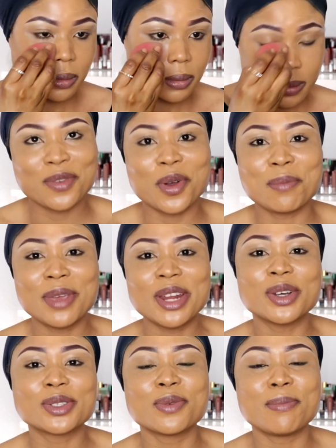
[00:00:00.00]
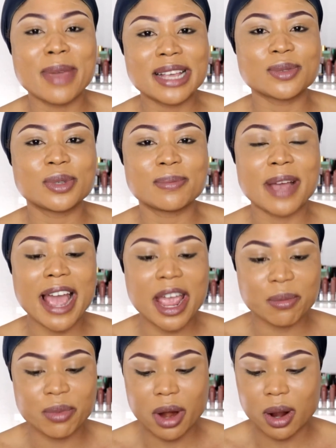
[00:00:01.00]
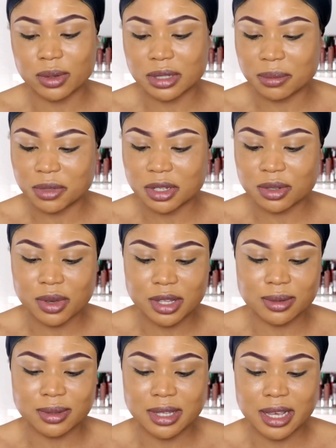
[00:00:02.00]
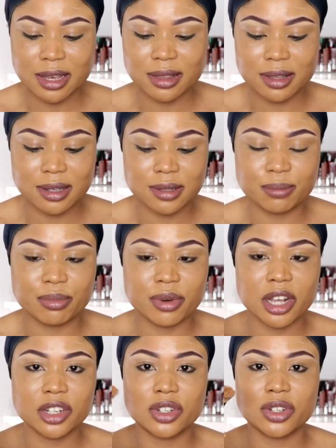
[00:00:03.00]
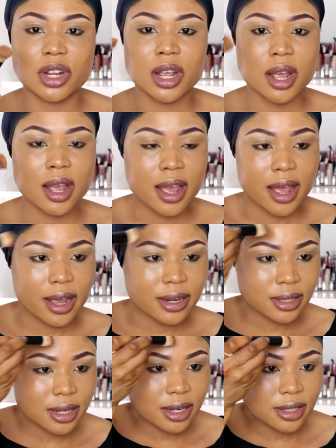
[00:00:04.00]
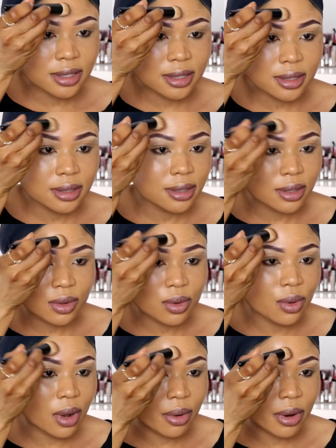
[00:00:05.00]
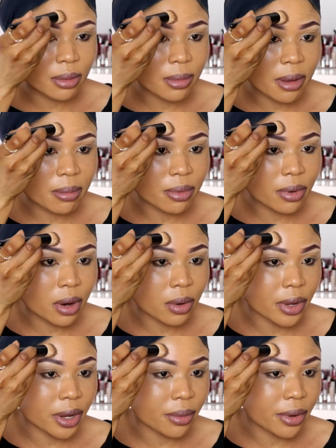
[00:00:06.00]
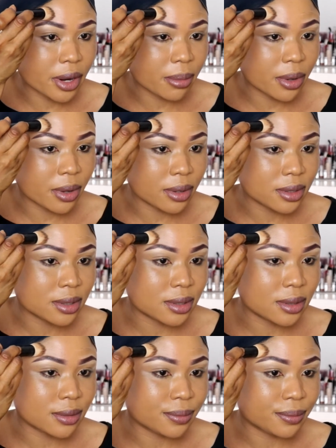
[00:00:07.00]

For me not to mess with my eyebrows, I'm just going to take this brush and then go around my brow area because